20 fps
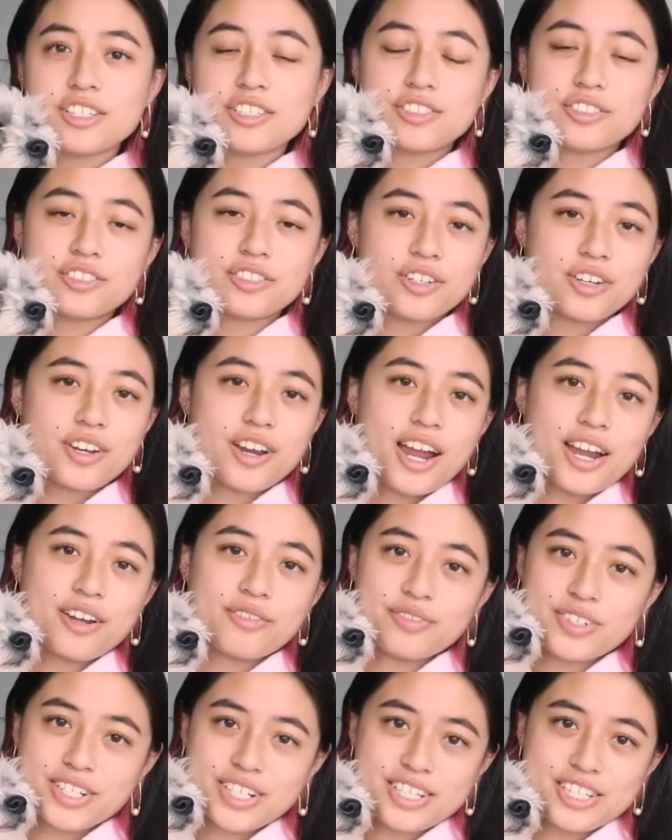So I
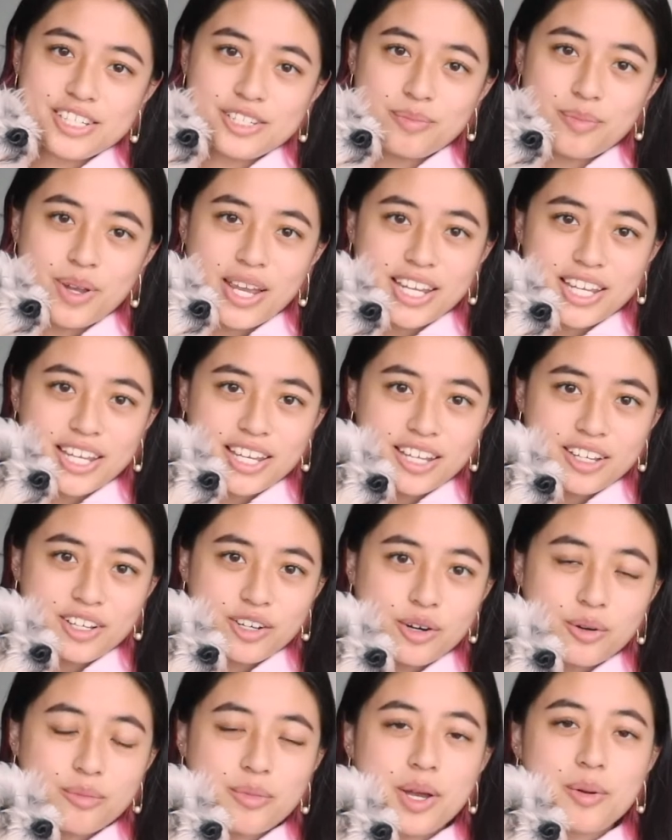finished
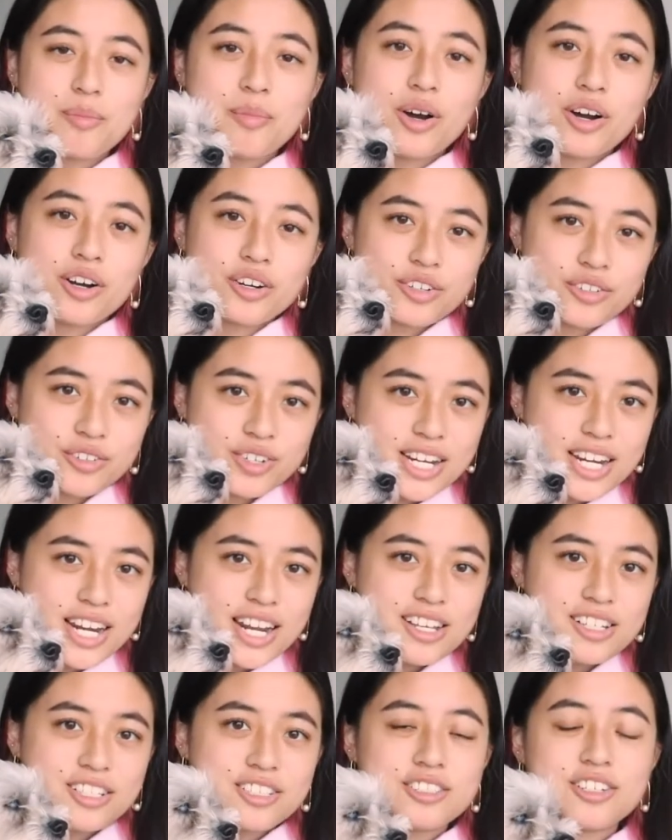making all my
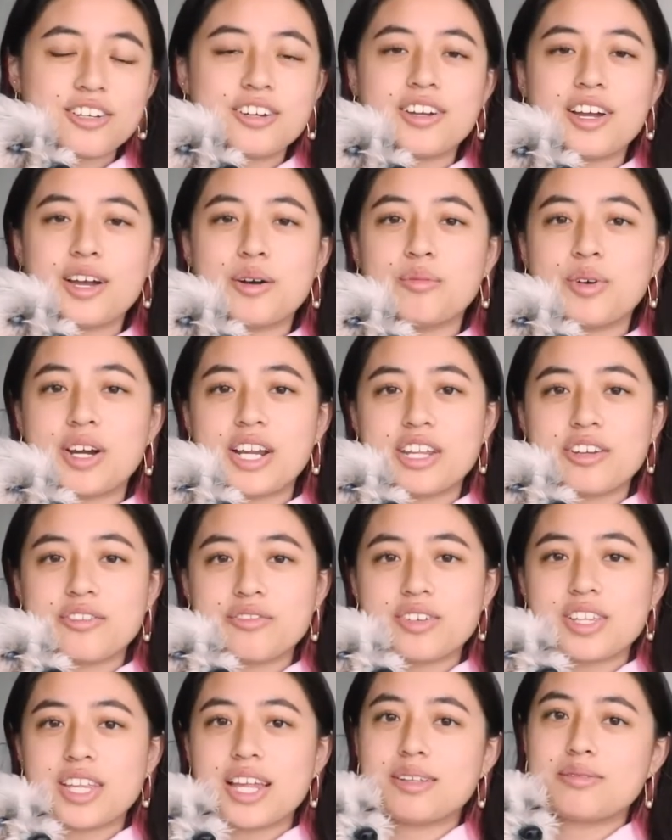pottery, so I'm waiting
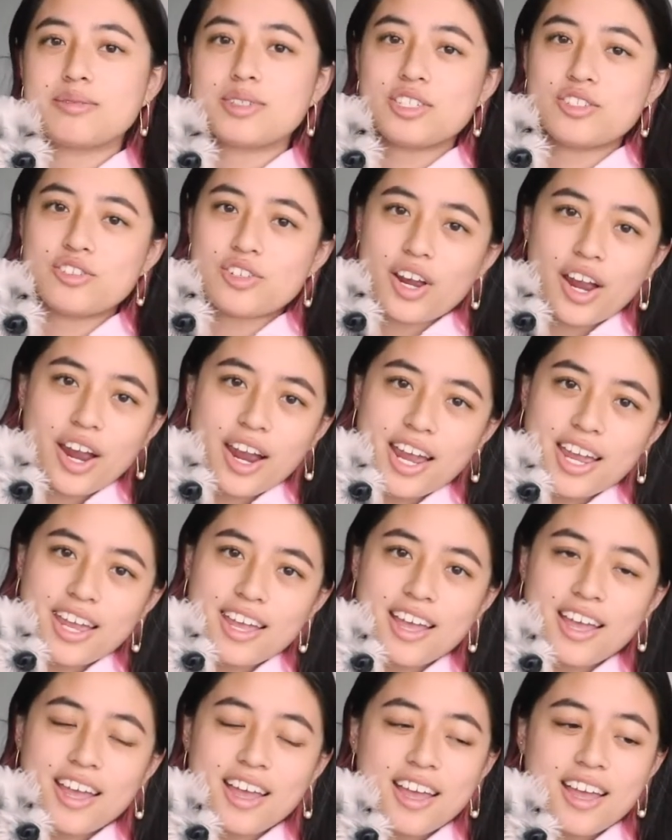for them to dry.
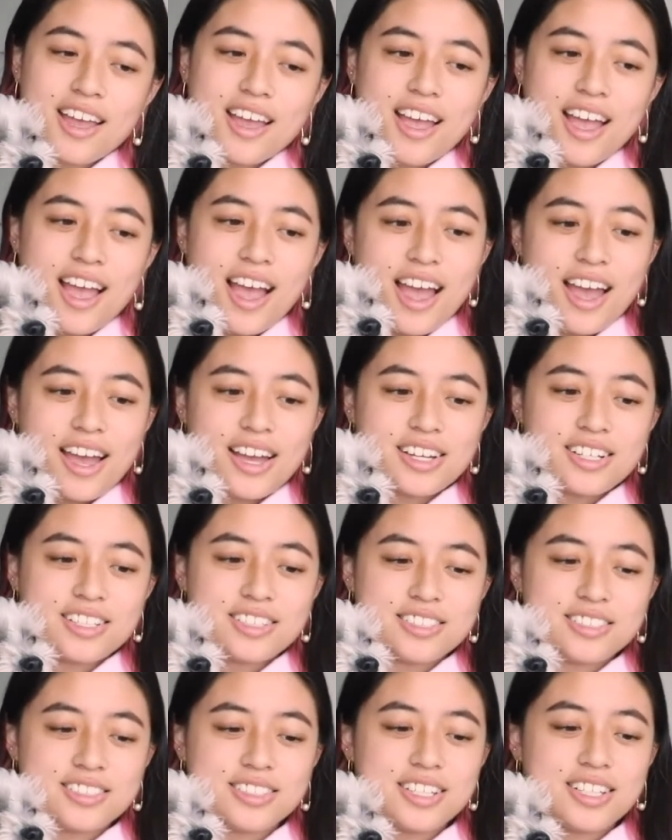
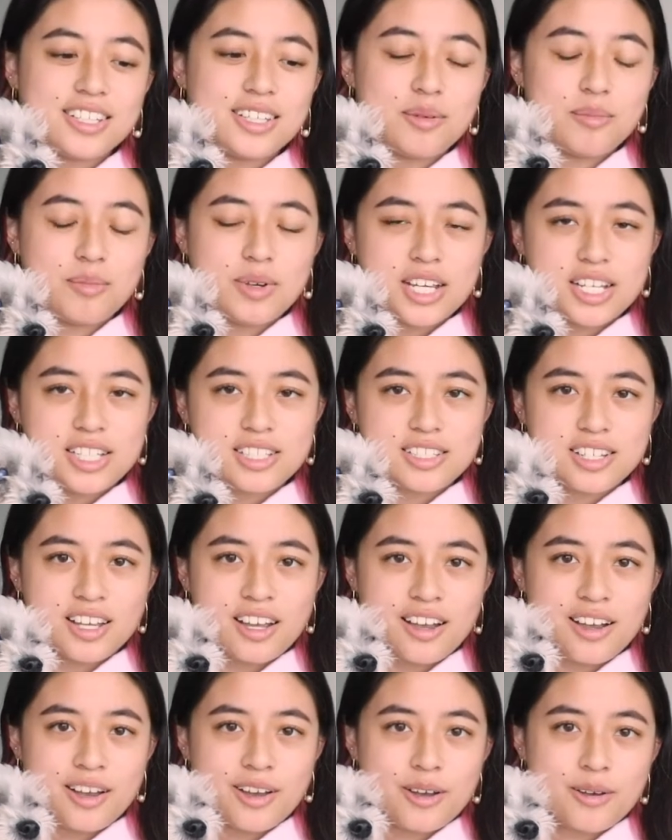And in the
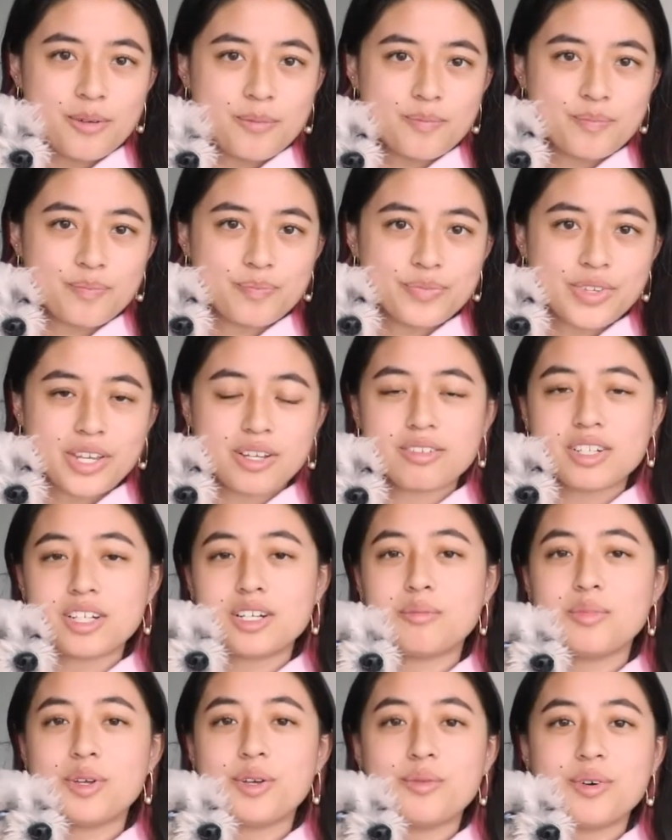meantime, I'm
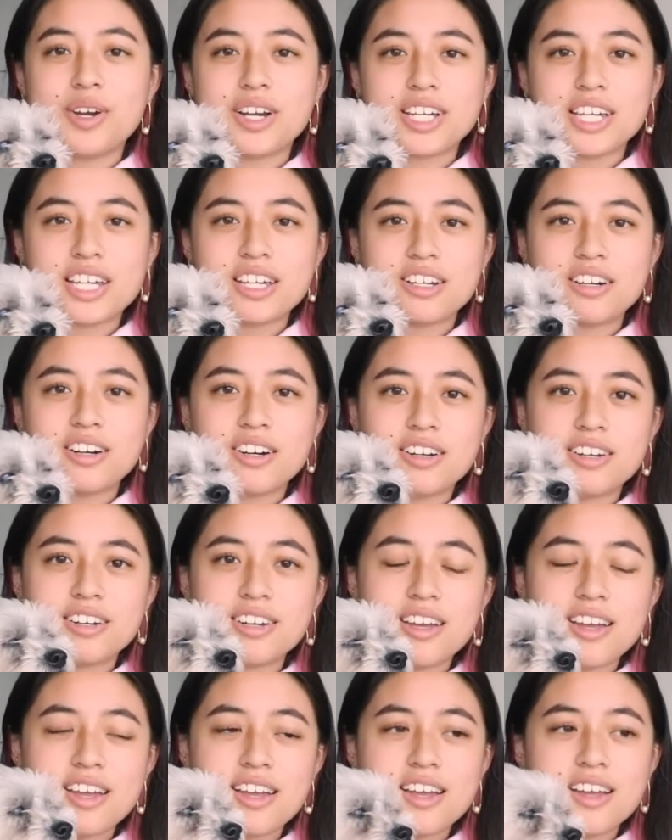gonna be working
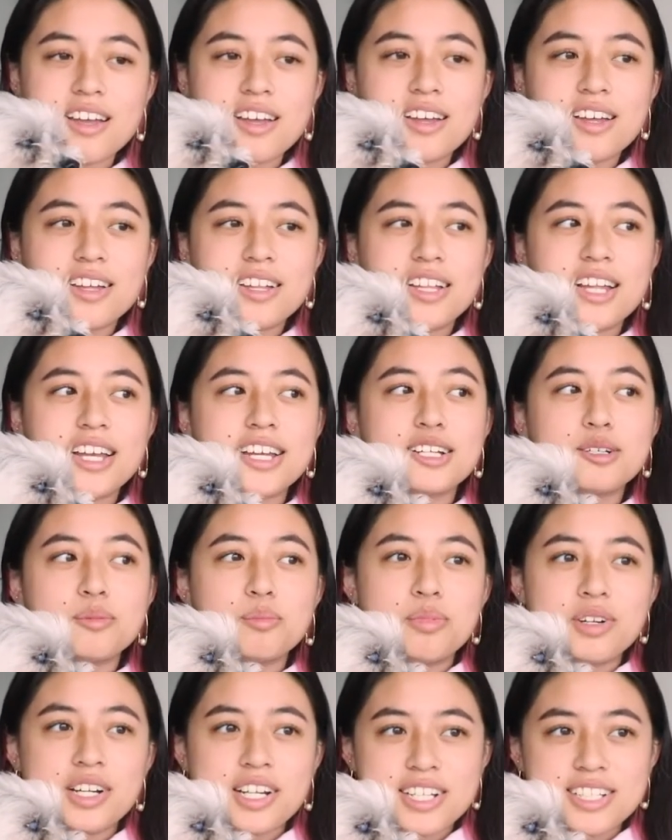on
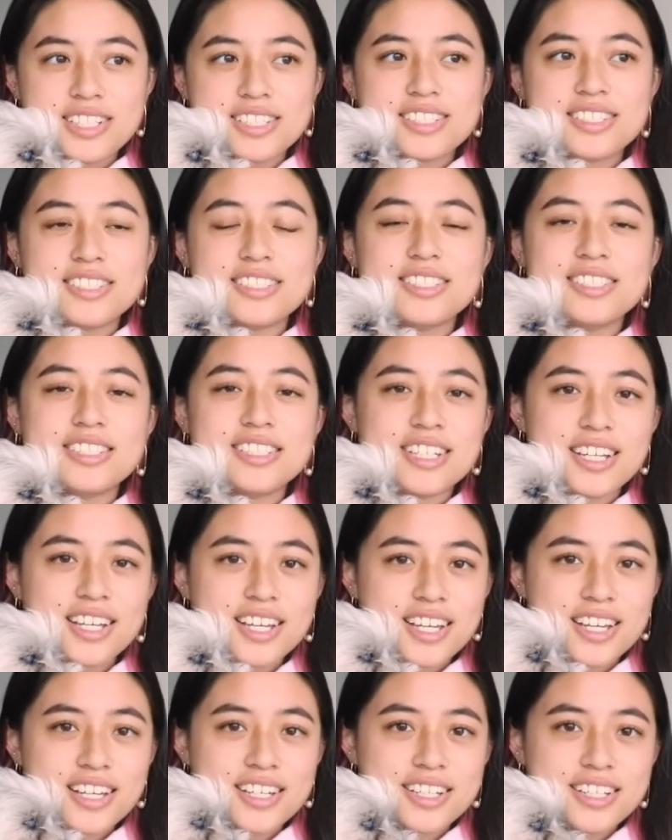like prints,
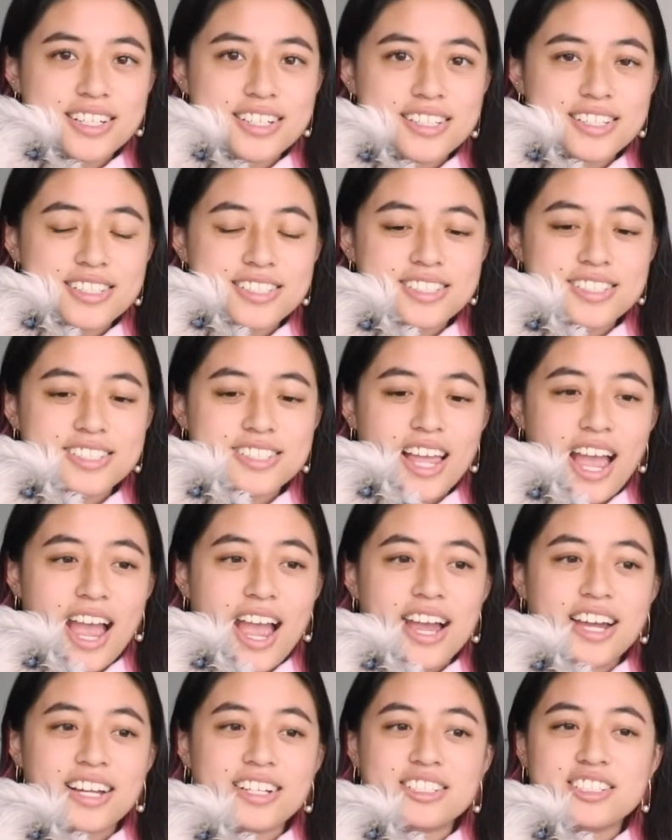stickers,
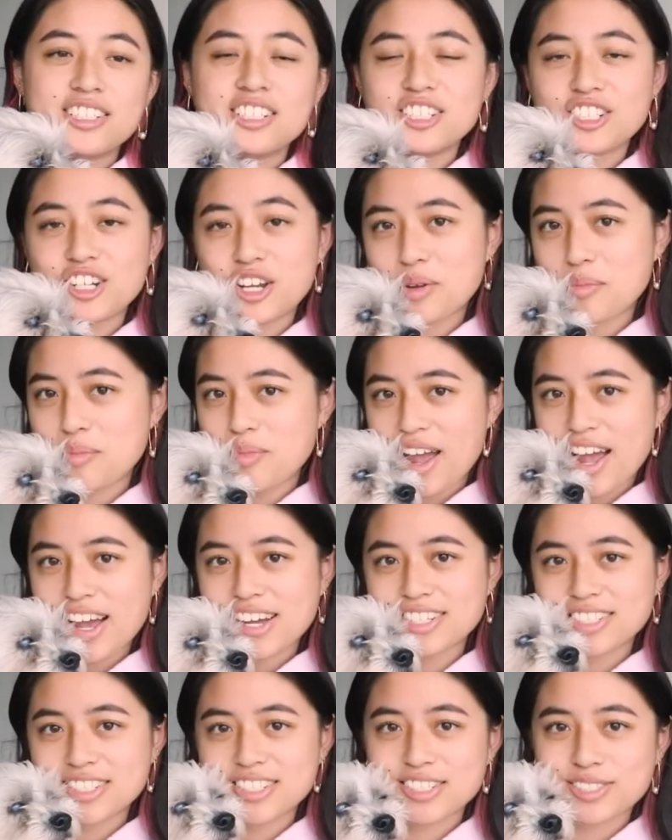and tote
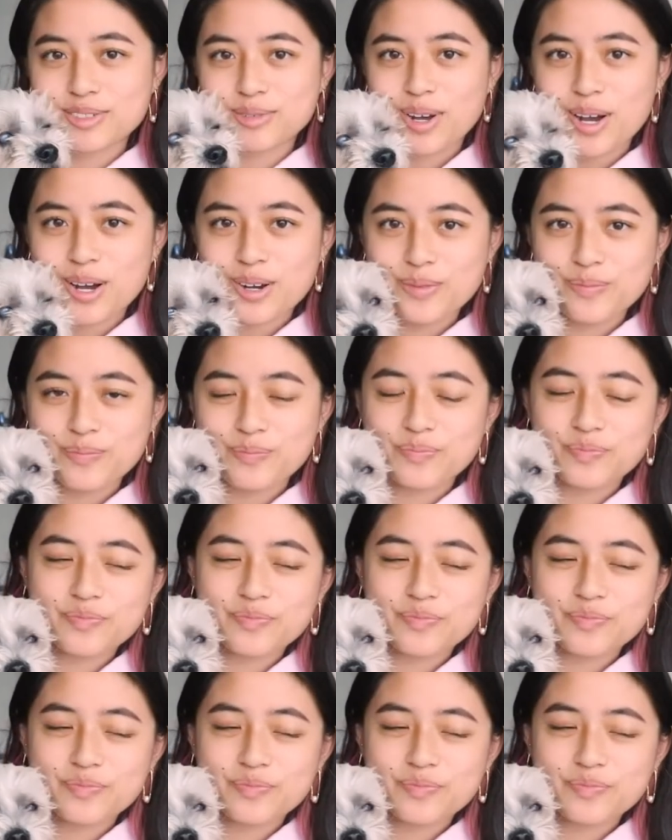bags as well.